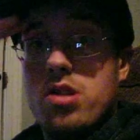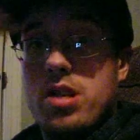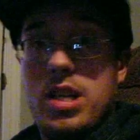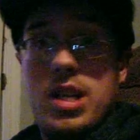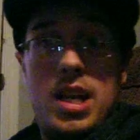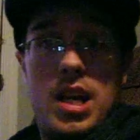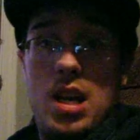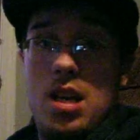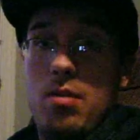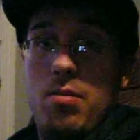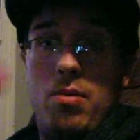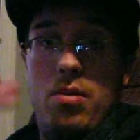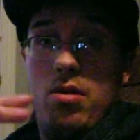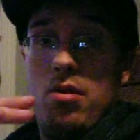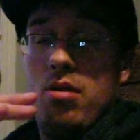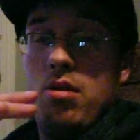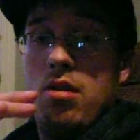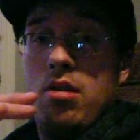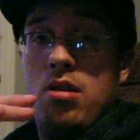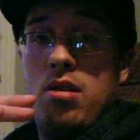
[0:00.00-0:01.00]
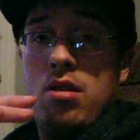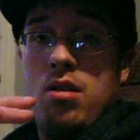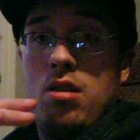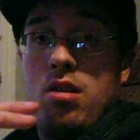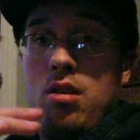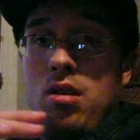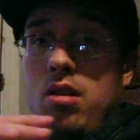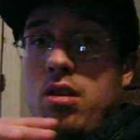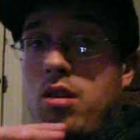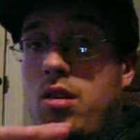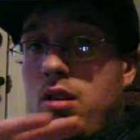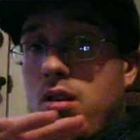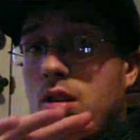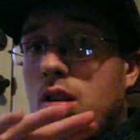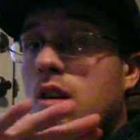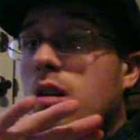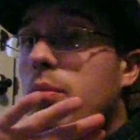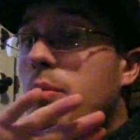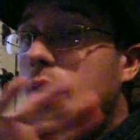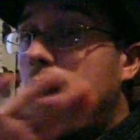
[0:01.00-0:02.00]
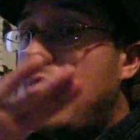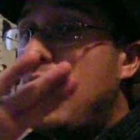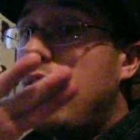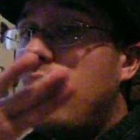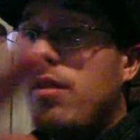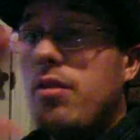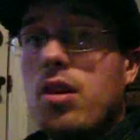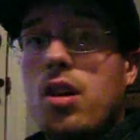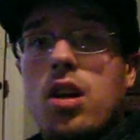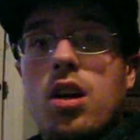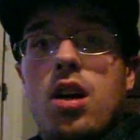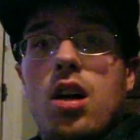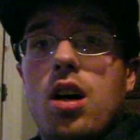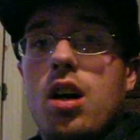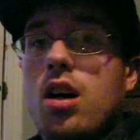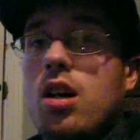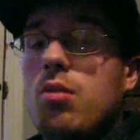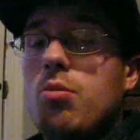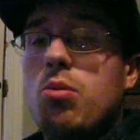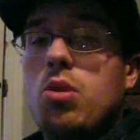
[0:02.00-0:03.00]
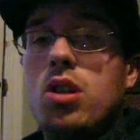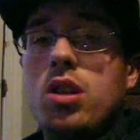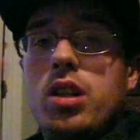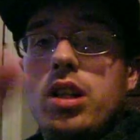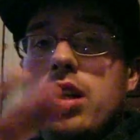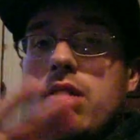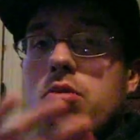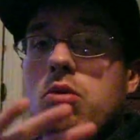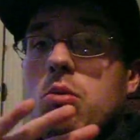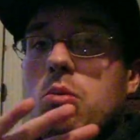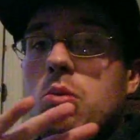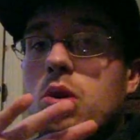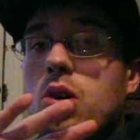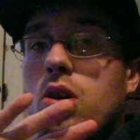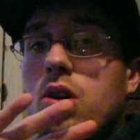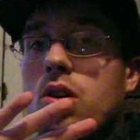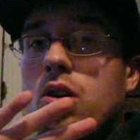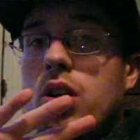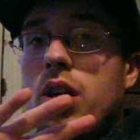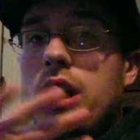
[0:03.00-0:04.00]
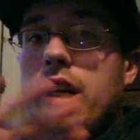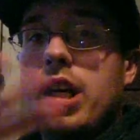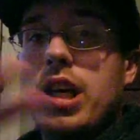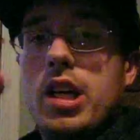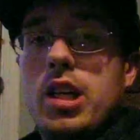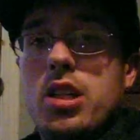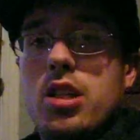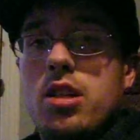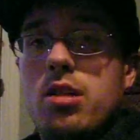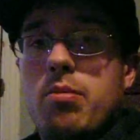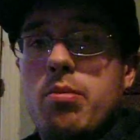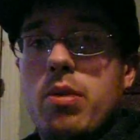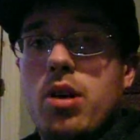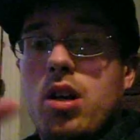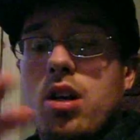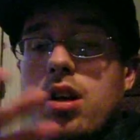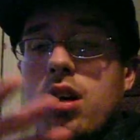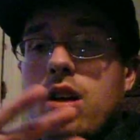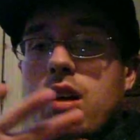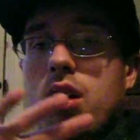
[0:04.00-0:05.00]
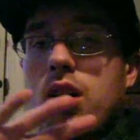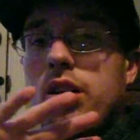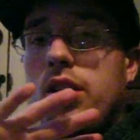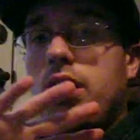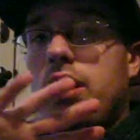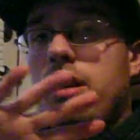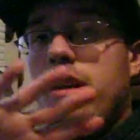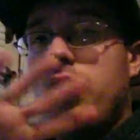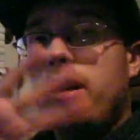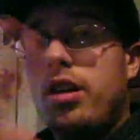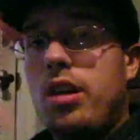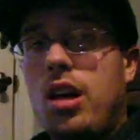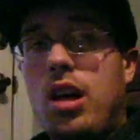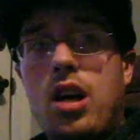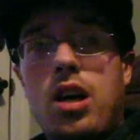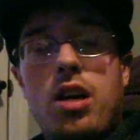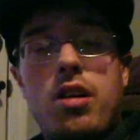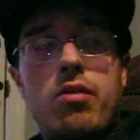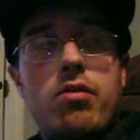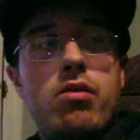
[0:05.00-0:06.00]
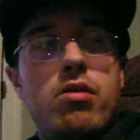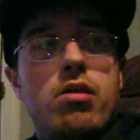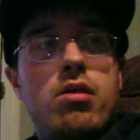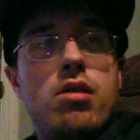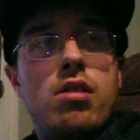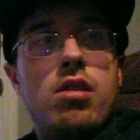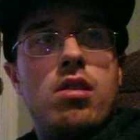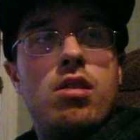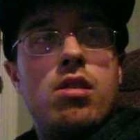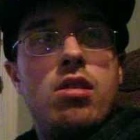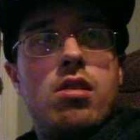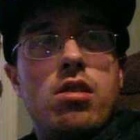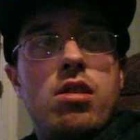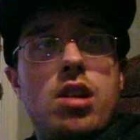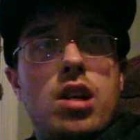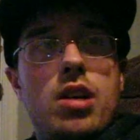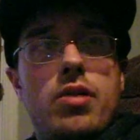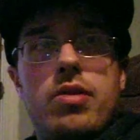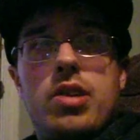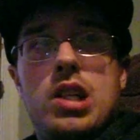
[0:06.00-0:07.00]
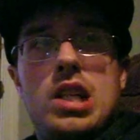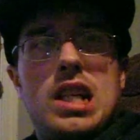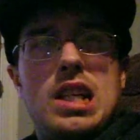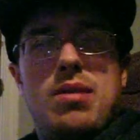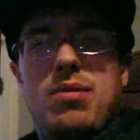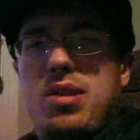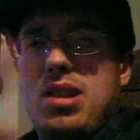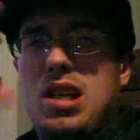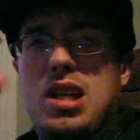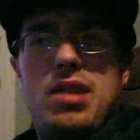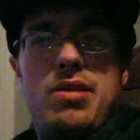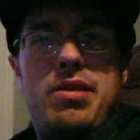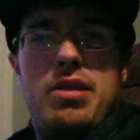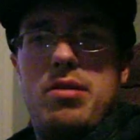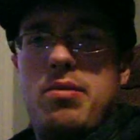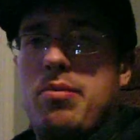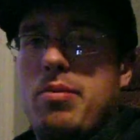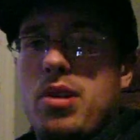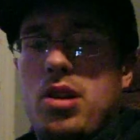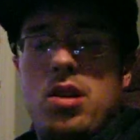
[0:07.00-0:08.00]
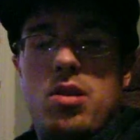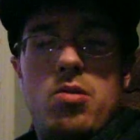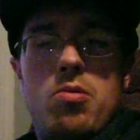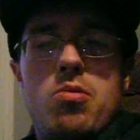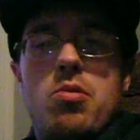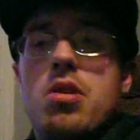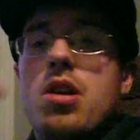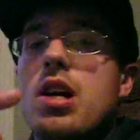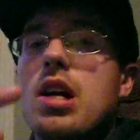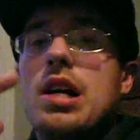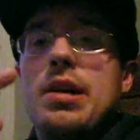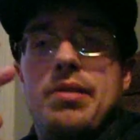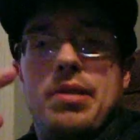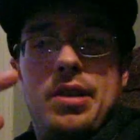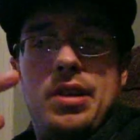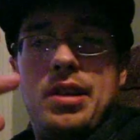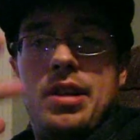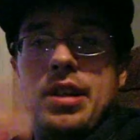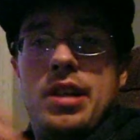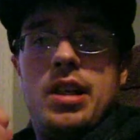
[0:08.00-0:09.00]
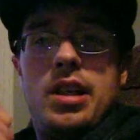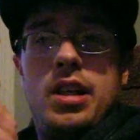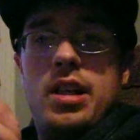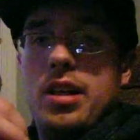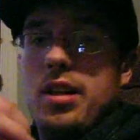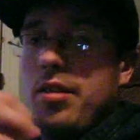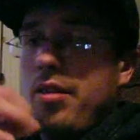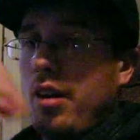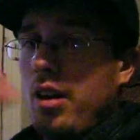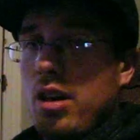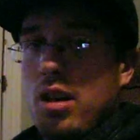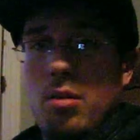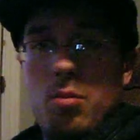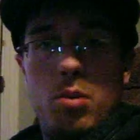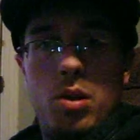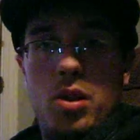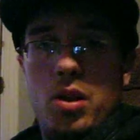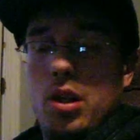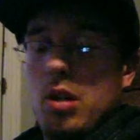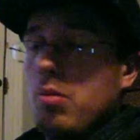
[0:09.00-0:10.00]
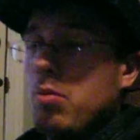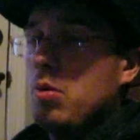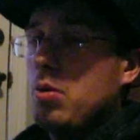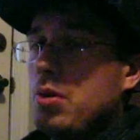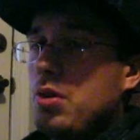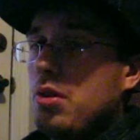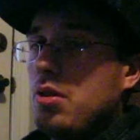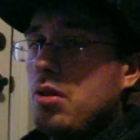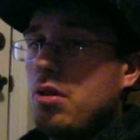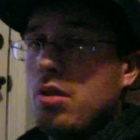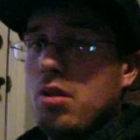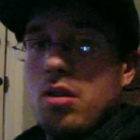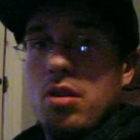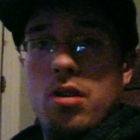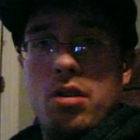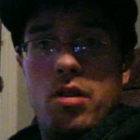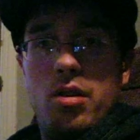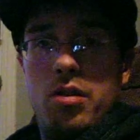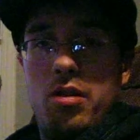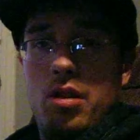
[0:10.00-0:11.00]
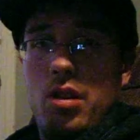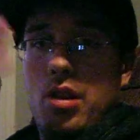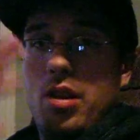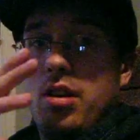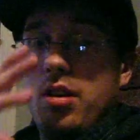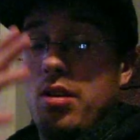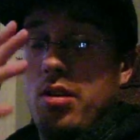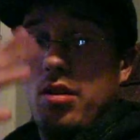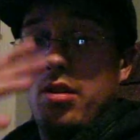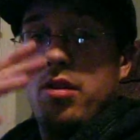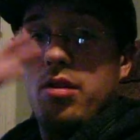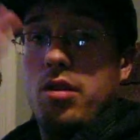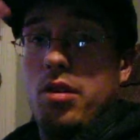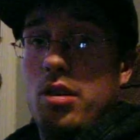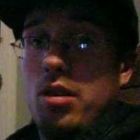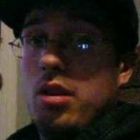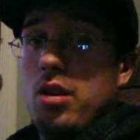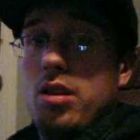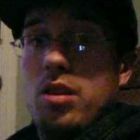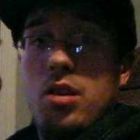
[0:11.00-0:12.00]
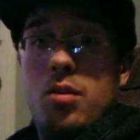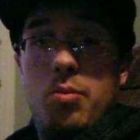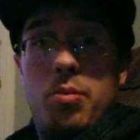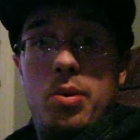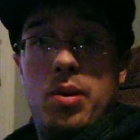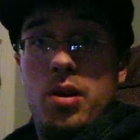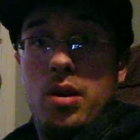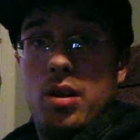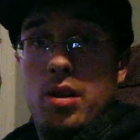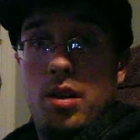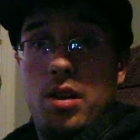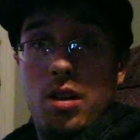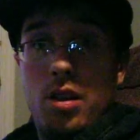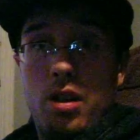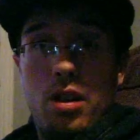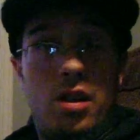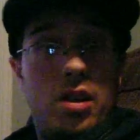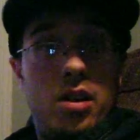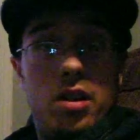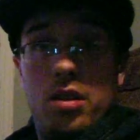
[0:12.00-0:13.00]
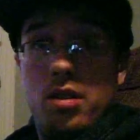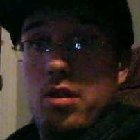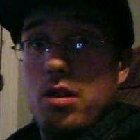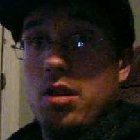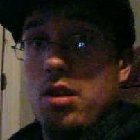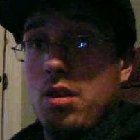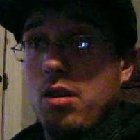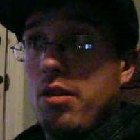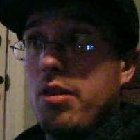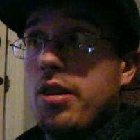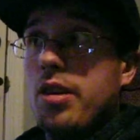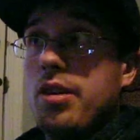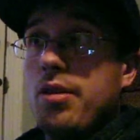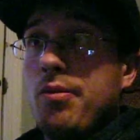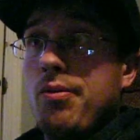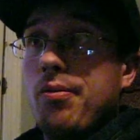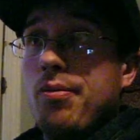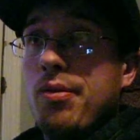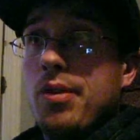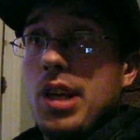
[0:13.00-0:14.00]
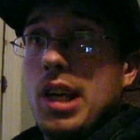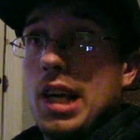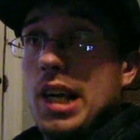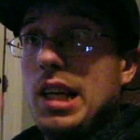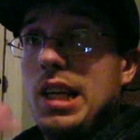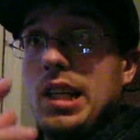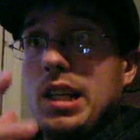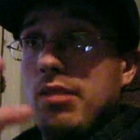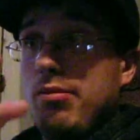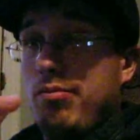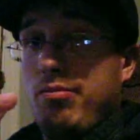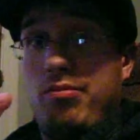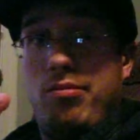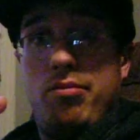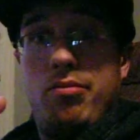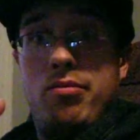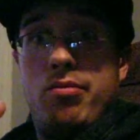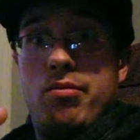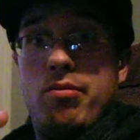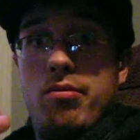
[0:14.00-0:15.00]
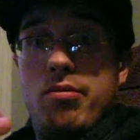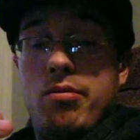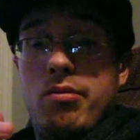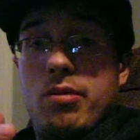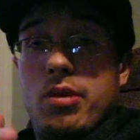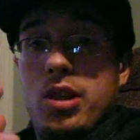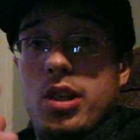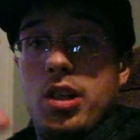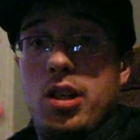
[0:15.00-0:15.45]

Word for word: table know, but I have unbelievable kitchen bar, co coffee table, coffee bar, whatever. It's unbelievable. It's a, good to, good, you know, eat, you